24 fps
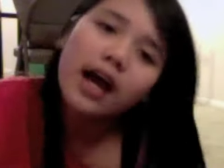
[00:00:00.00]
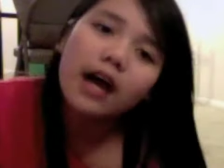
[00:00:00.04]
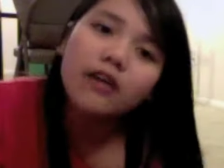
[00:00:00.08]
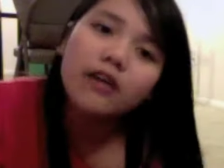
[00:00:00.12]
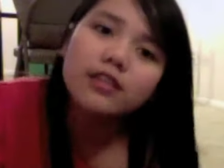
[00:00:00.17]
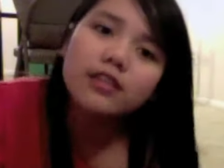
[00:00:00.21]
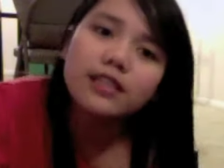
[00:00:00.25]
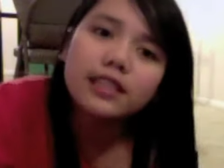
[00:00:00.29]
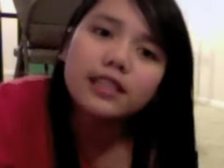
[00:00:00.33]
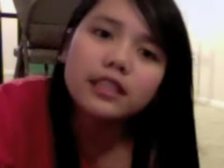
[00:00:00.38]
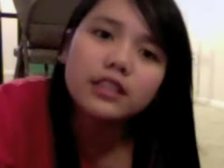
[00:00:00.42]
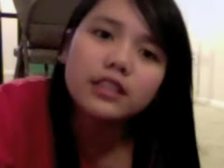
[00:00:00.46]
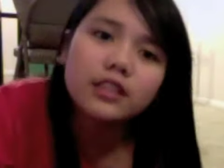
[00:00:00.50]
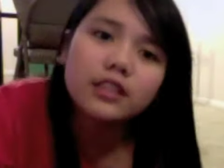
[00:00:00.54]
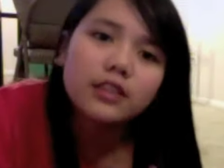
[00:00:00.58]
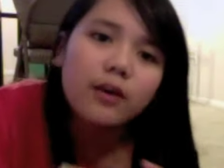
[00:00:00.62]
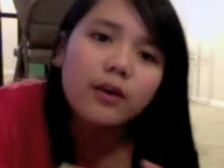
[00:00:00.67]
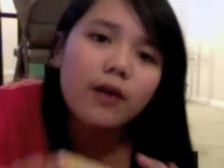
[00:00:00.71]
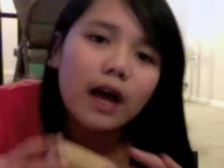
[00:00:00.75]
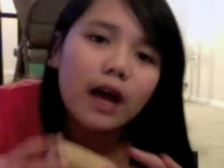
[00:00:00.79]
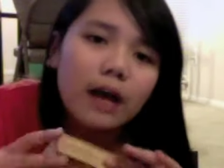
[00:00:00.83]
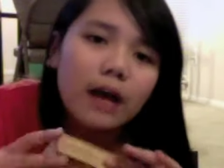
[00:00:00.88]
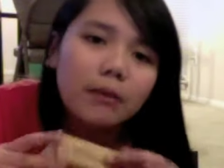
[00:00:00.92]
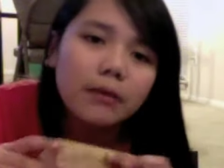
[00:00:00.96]
I was like
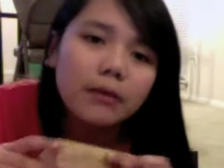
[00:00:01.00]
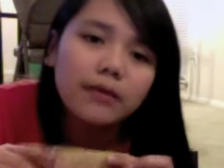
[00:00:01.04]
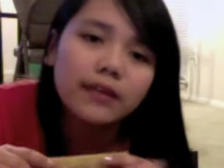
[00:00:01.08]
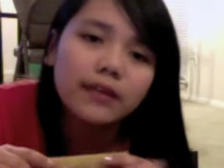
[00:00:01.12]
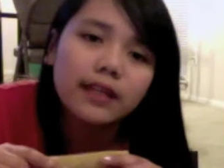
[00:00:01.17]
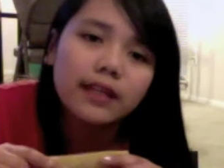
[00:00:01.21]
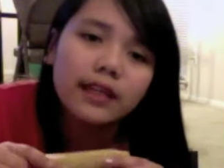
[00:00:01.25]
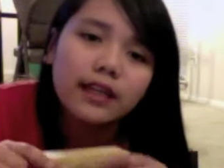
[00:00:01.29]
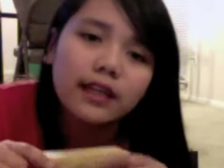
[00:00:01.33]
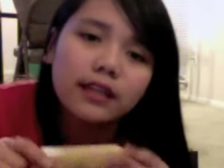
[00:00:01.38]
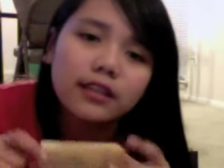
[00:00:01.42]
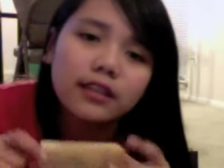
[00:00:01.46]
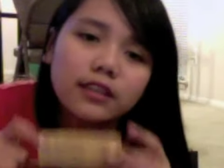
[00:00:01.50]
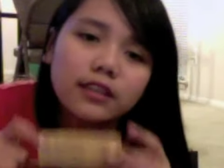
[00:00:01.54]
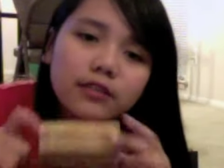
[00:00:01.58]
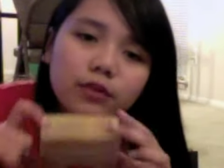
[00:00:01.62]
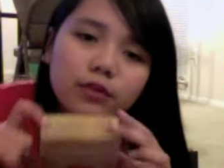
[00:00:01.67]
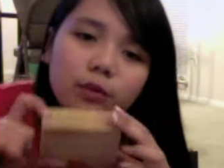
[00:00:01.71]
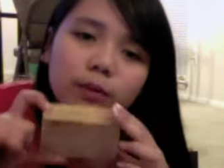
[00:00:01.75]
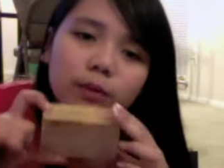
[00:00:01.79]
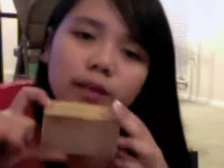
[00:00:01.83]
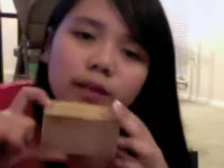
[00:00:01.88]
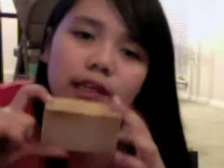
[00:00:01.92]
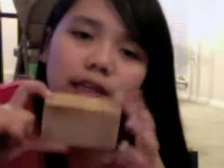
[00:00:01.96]
so happy when they got this
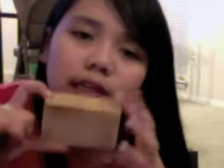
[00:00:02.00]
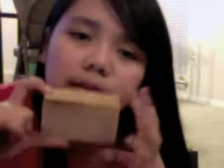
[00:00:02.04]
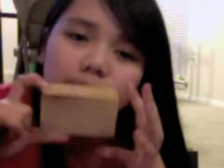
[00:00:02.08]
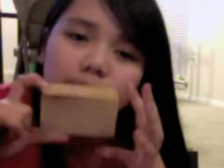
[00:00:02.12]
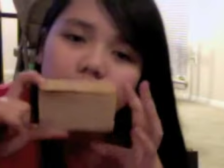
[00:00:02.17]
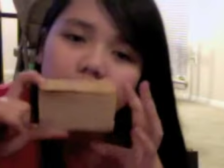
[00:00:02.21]
for me.